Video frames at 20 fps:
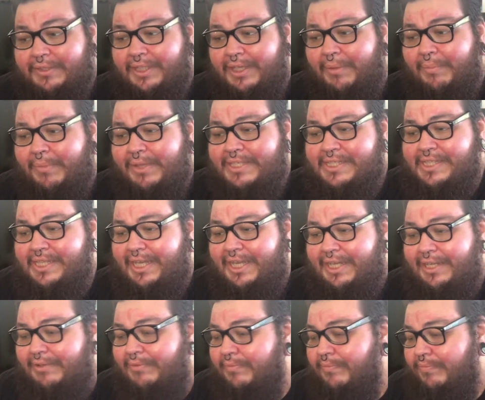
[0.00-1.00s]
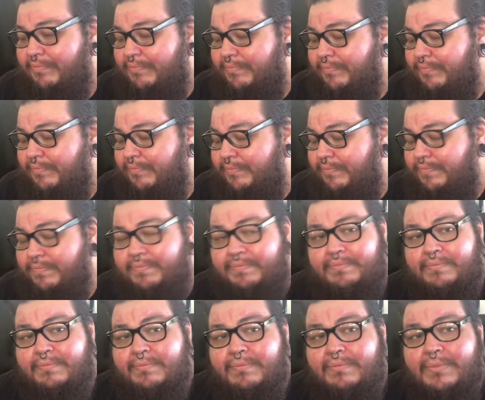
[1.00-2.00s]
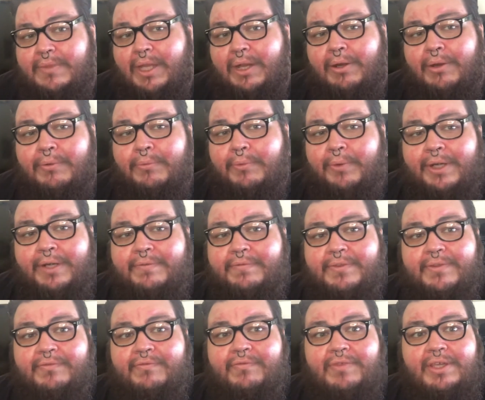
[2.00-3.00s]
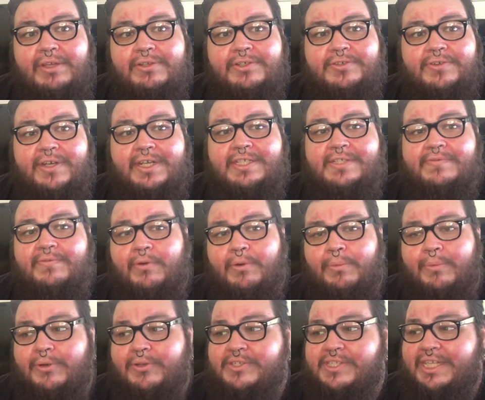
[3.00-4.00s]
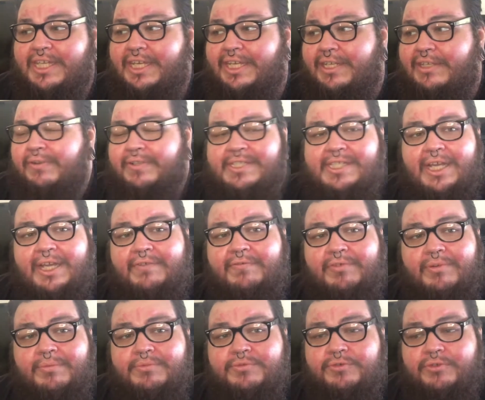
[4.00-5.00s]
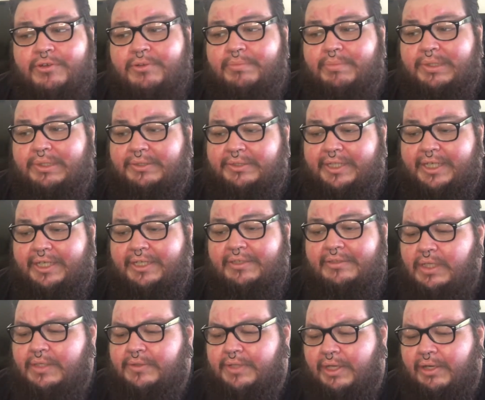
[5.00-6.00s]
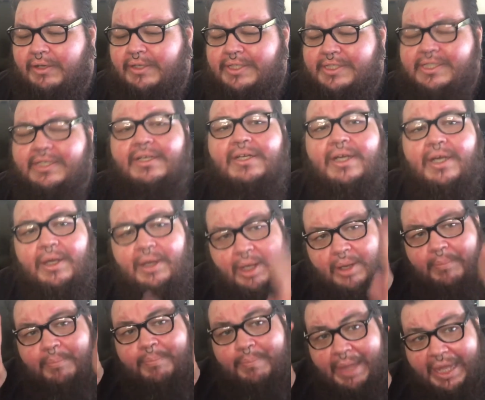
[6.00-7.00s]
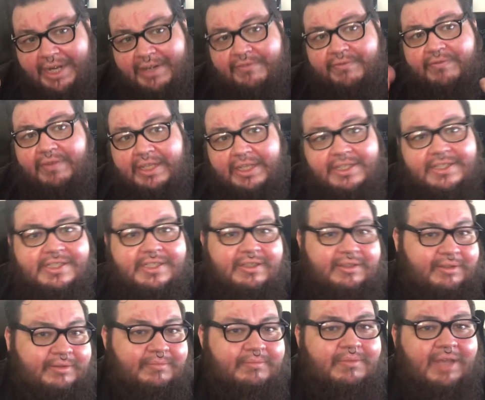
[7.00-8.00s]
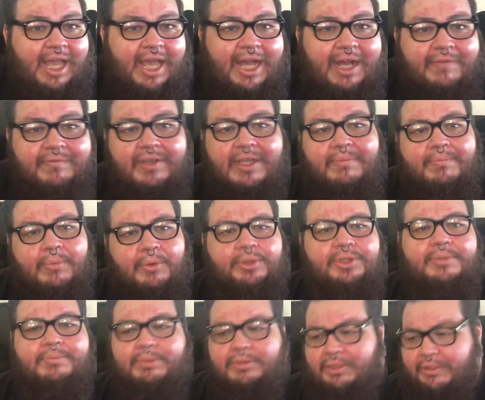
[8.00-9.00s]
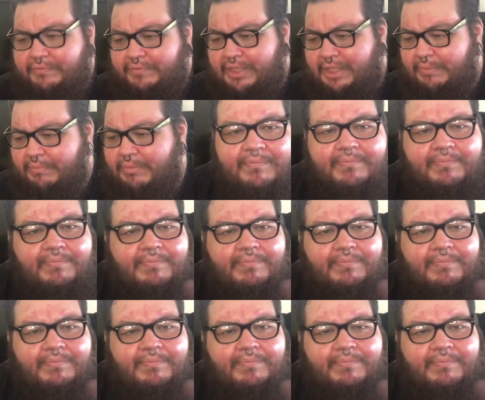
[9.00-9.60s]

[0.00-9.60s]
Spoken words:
them is that they're one of the few Transformers that, aside from troop building, there is a benefit to having multiple of them.